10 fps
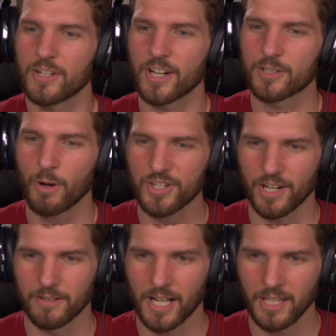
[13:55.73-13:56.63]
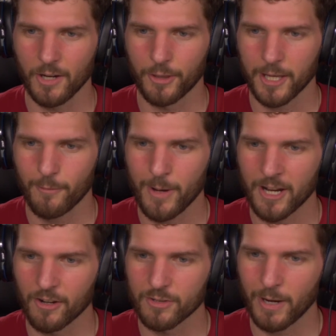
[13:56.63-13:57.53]
Jake Twitchin, hello. Thank you for being
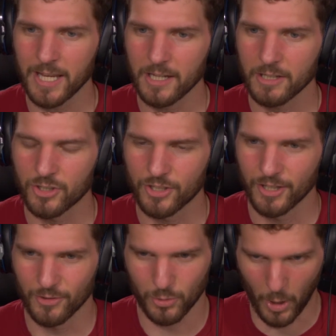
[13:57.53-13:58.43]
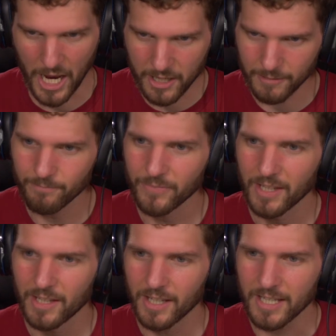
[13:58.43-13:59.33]
here, Twake.
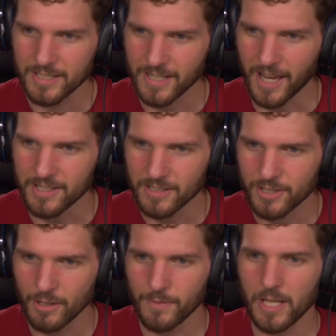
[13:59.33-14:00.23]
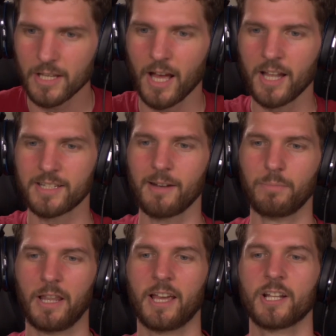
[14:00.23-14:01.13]
He says, do you have any content
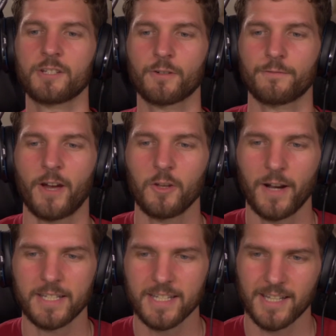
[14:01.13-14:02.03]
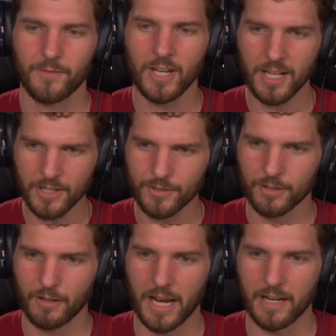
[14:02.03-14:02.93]
plans for Final Fantasy VII
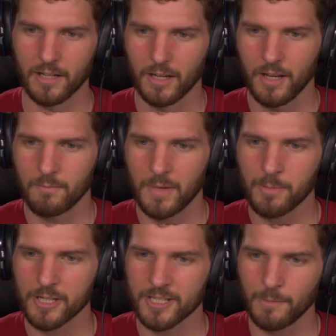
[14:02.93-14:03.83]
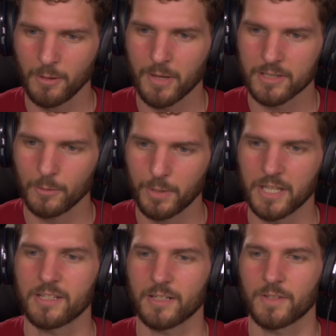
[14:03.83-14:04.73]
Intergrade? Maybe a supplemental
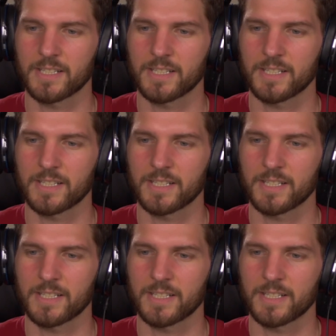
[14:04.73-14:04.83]
piece of the